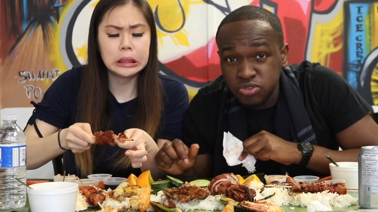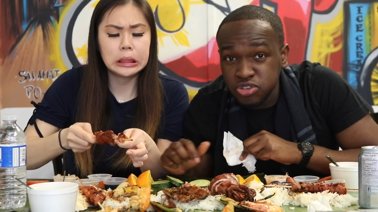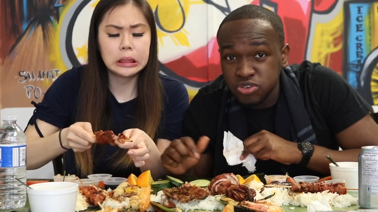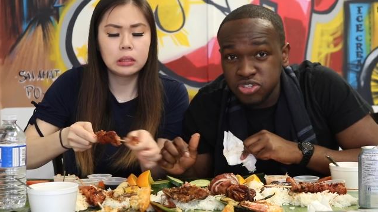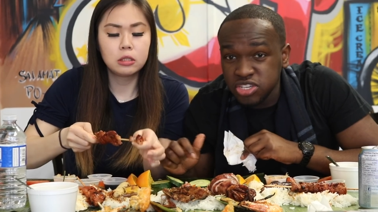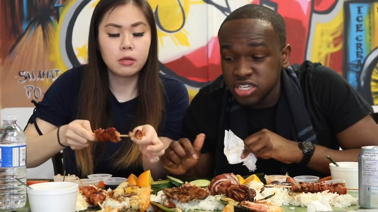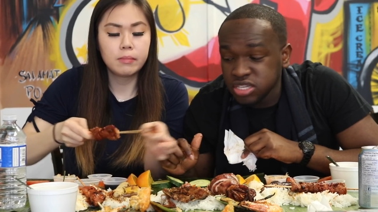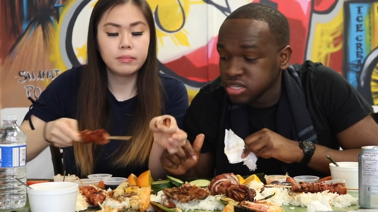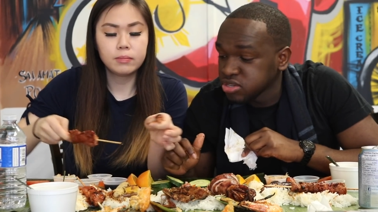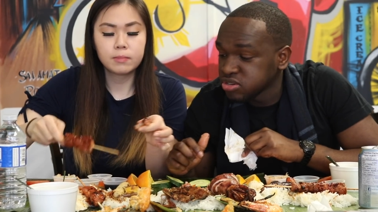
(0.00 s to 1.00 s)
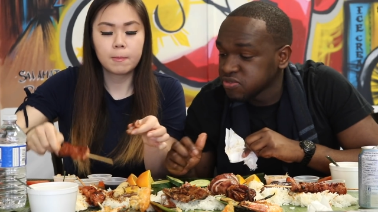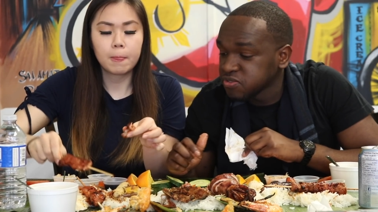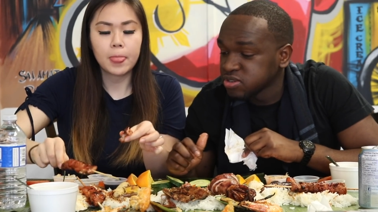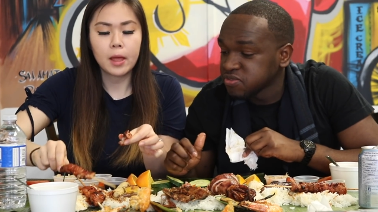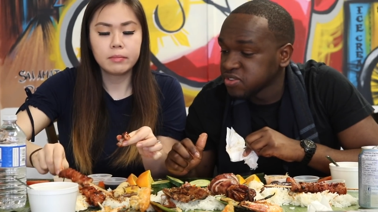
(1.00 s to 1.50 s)
Speaker 1: you don't taste the you
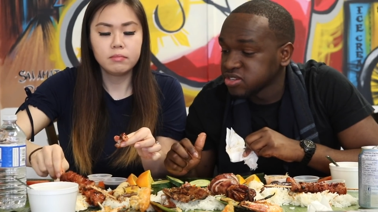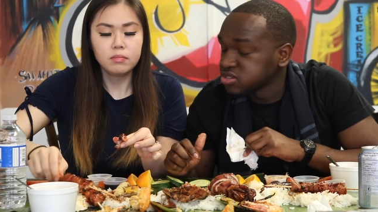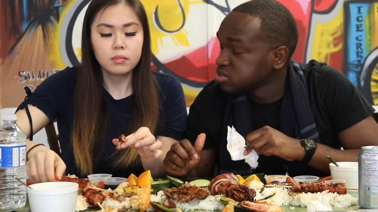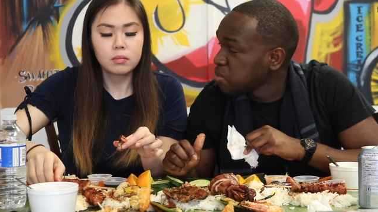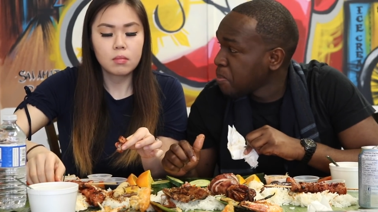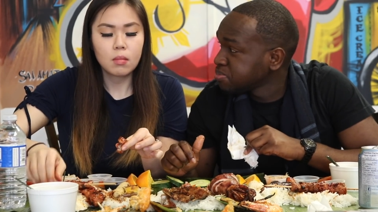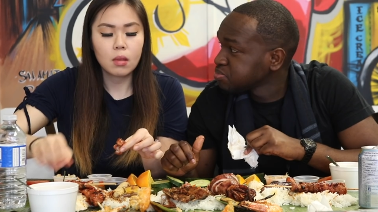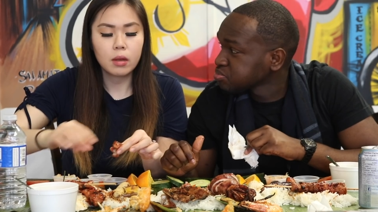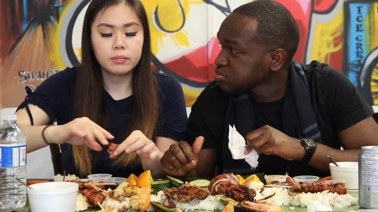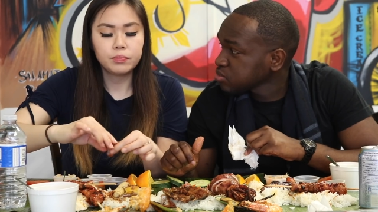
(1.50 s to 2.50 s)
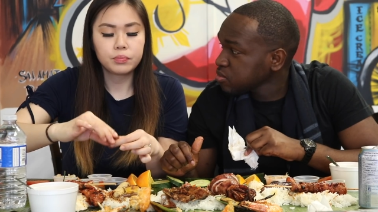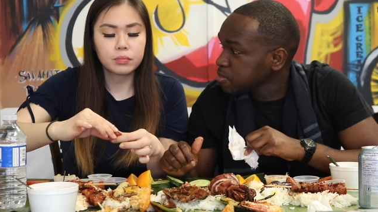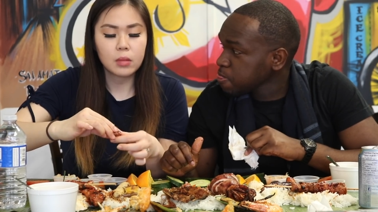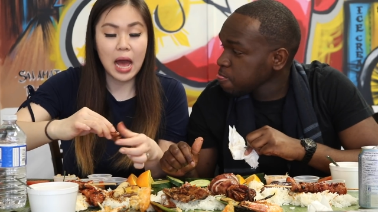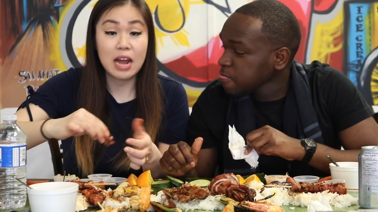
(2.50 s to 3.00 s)
don't feel the feathers.
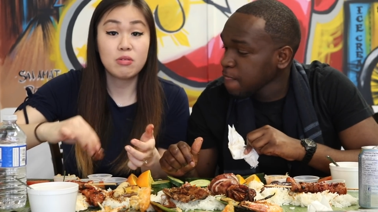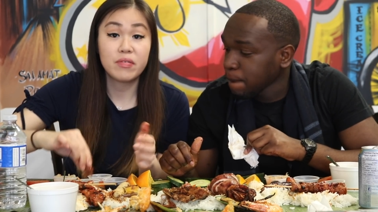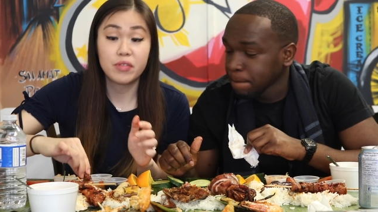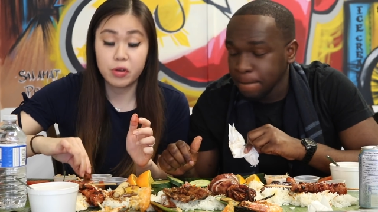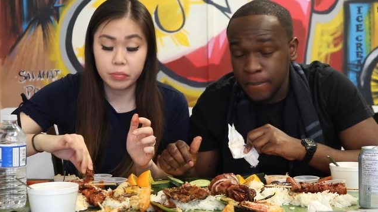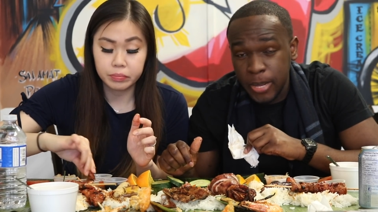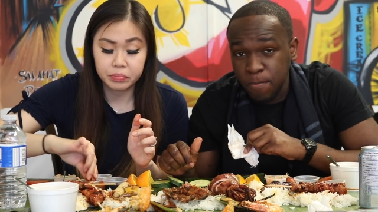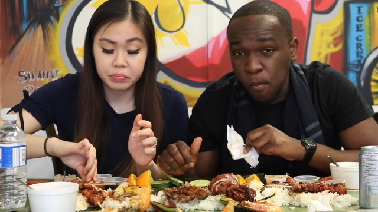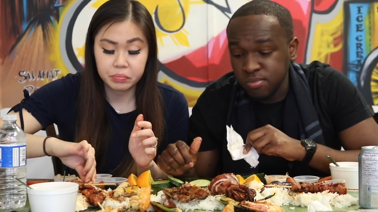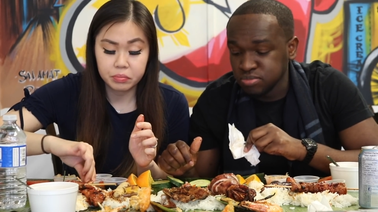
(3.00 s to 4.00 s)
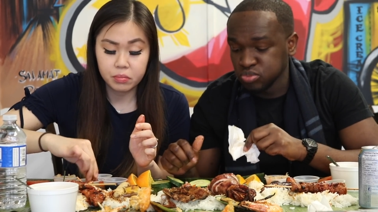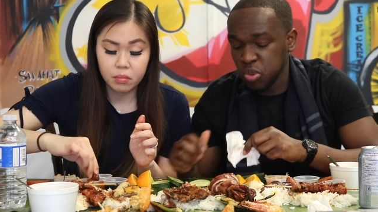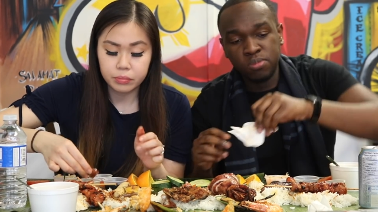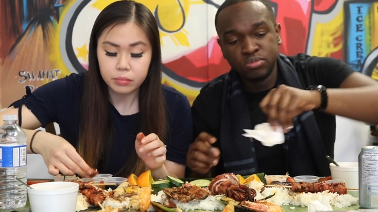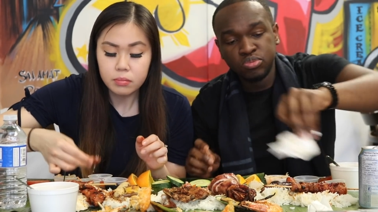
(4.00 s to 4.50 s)
Speaker 2: I don't even know.
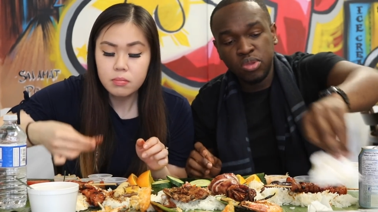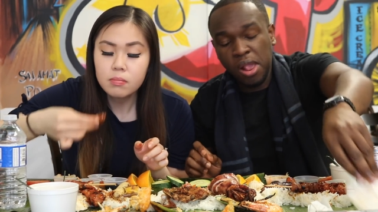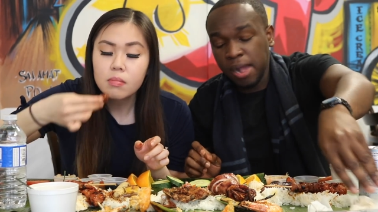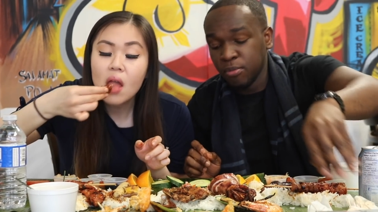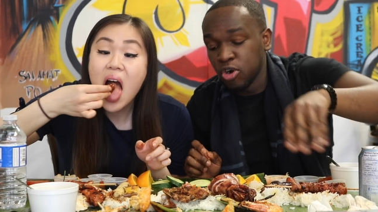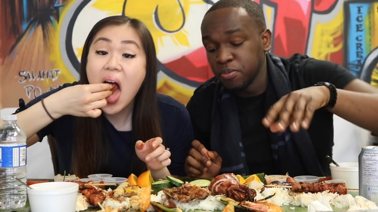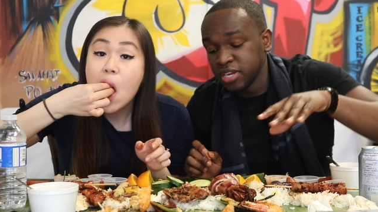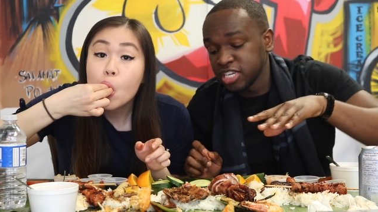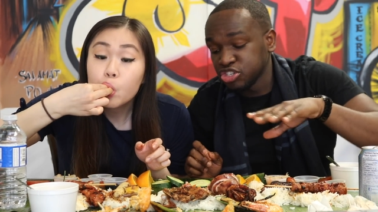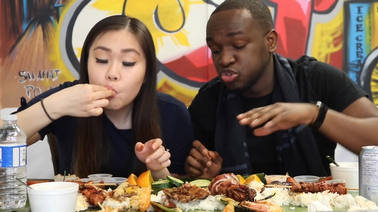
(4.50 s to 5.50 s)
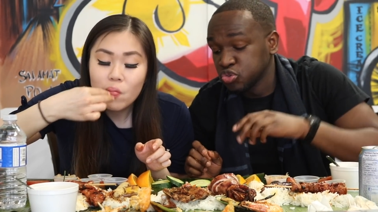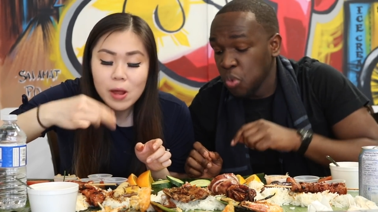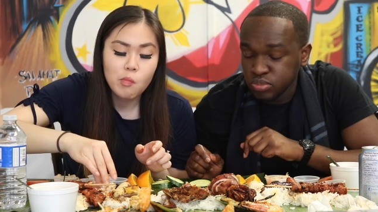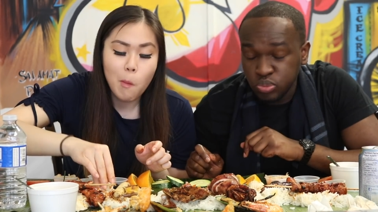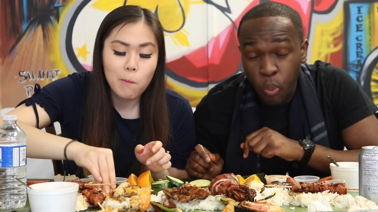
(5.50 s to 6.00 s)
Speaker 1: I'm hoping that's
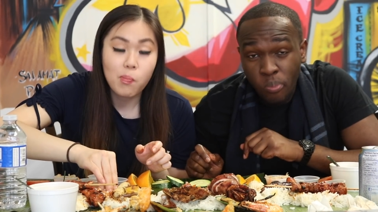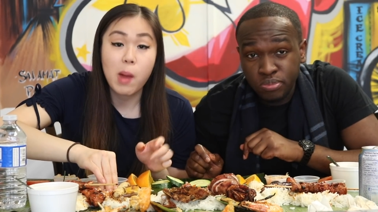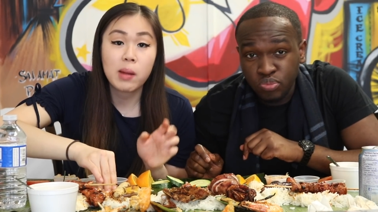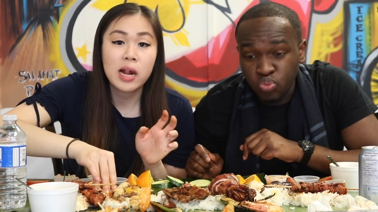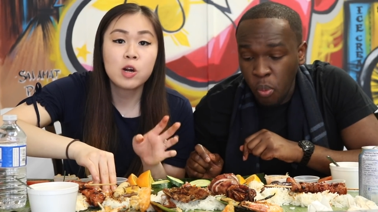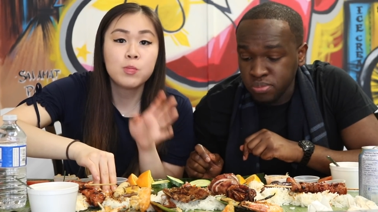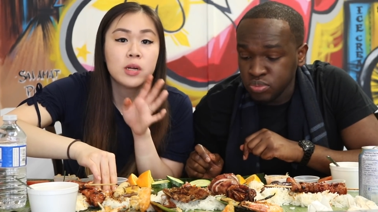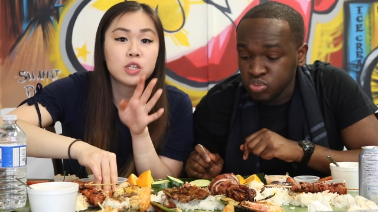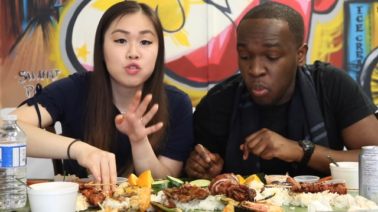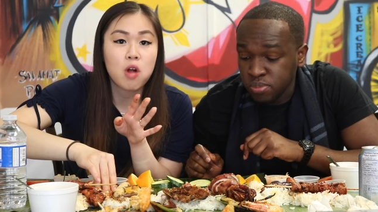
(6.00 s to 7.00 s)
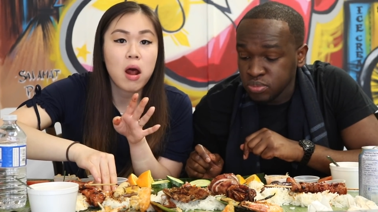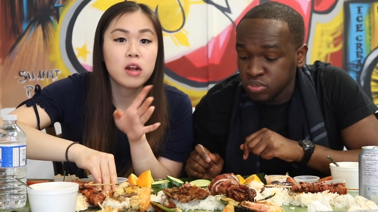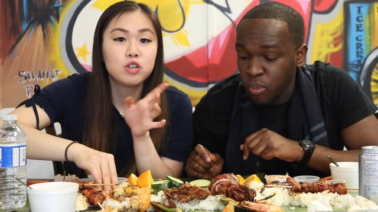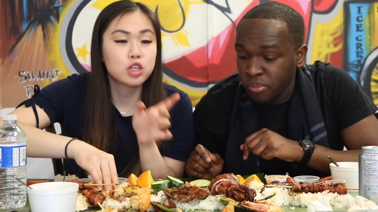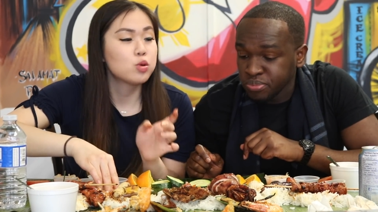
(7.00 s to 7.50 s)
true.
Speaker 2: I'm kind of hoping it's
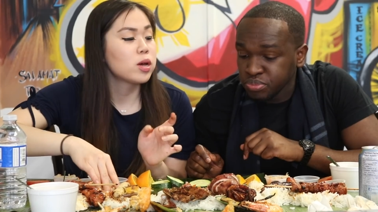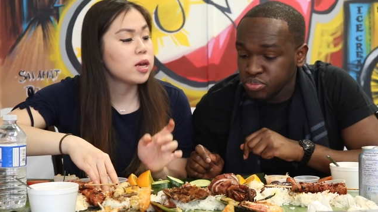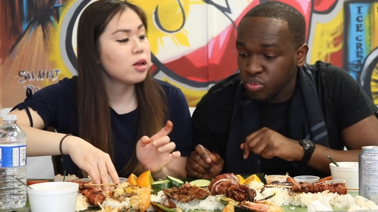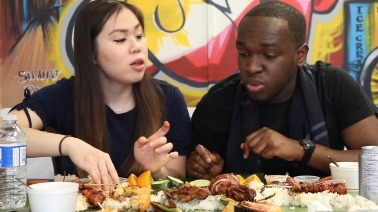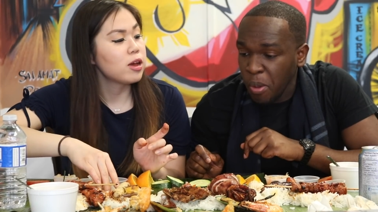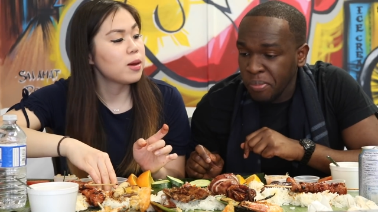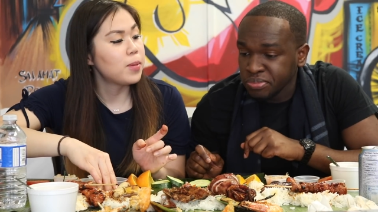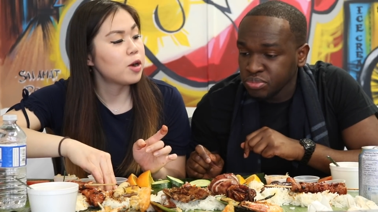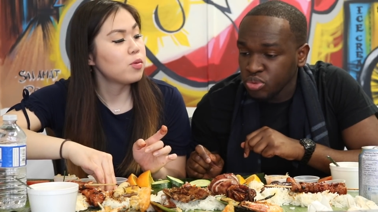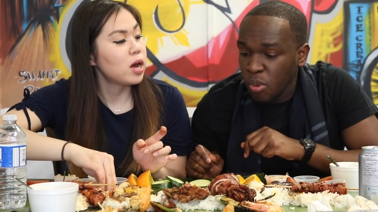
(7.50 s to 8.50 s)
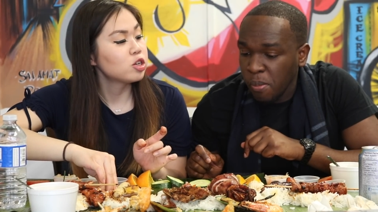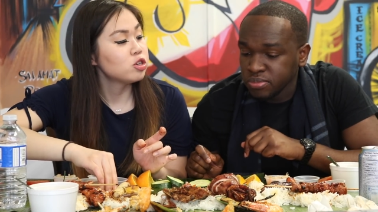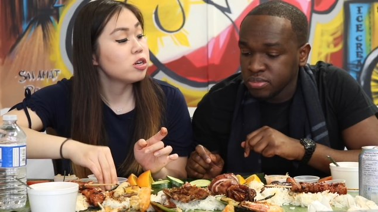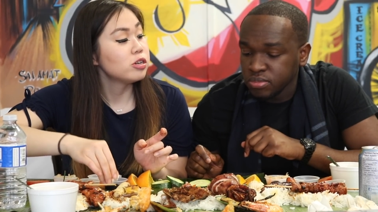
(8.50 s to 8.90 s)
not, just so I can get like a better reaction out